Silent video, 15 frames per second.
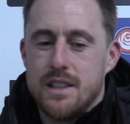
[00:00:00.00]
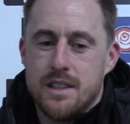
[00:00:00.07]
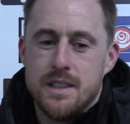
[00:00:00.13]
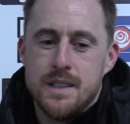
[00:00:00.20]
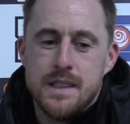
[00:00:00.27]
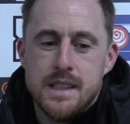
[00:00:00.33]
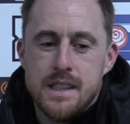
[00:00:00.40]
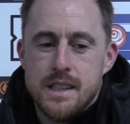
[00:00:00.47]
And
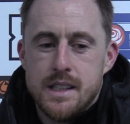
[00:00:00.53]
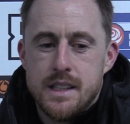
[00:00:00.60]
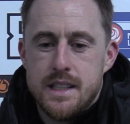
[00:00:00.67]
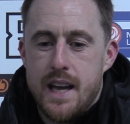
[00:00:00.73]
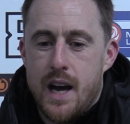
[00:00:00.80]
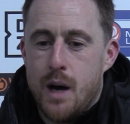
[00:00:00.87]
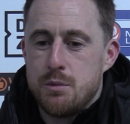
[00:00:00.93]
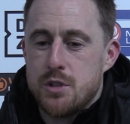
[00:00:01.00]

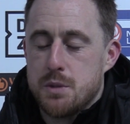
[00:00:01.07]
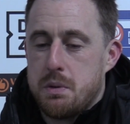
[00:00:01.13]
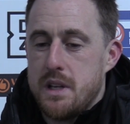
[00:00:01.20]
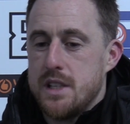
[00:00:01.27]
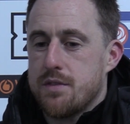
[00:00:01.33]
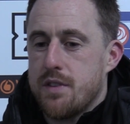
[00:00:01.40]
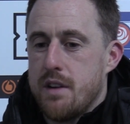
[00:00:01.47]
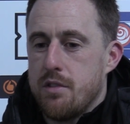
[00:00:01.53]
yeah, I'm just
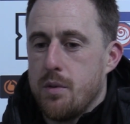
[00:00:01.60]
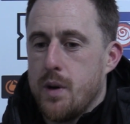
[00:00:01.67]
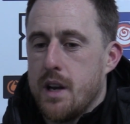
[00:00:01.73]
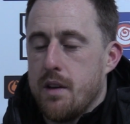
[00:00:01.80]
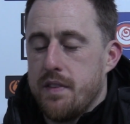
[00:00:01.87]
pleased for everyone.